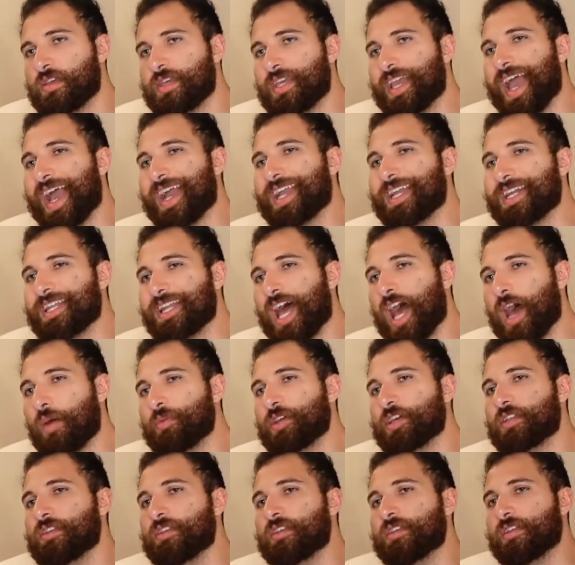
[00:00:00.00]

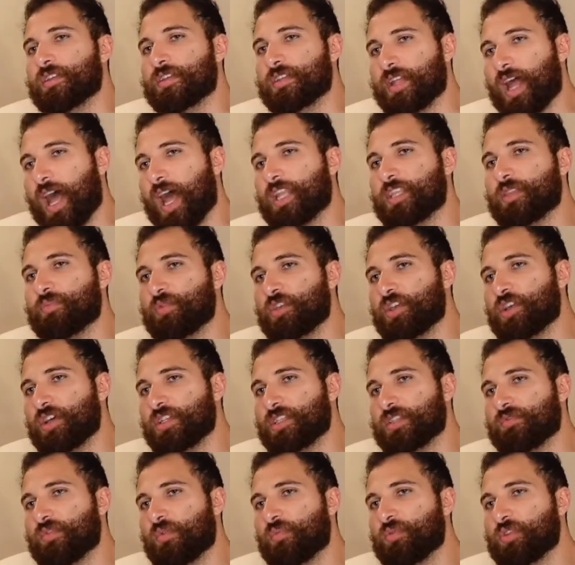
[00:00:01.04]
economically, not
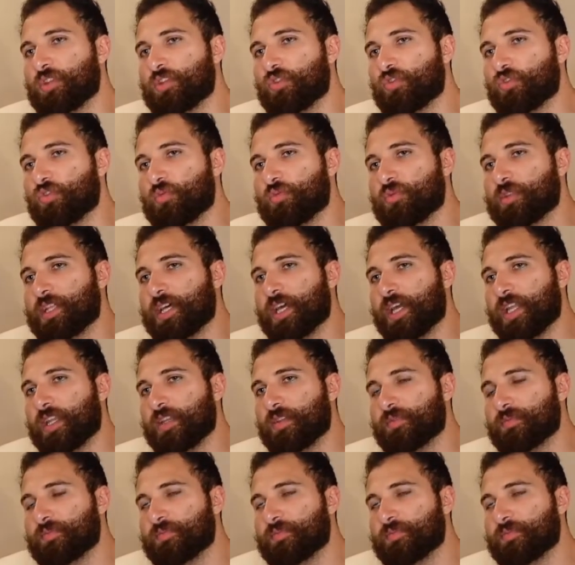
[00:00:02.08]
because of a political plan.